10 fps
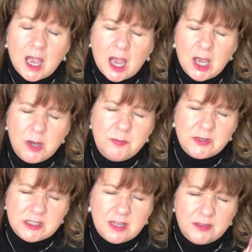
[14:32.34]
I hope
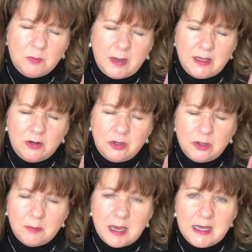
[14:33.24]
there's nothing weighing
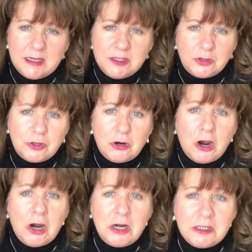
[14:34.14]
on your minds or your
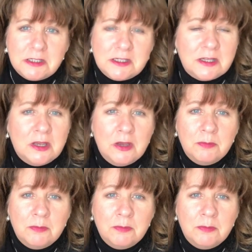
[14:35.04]
hearts,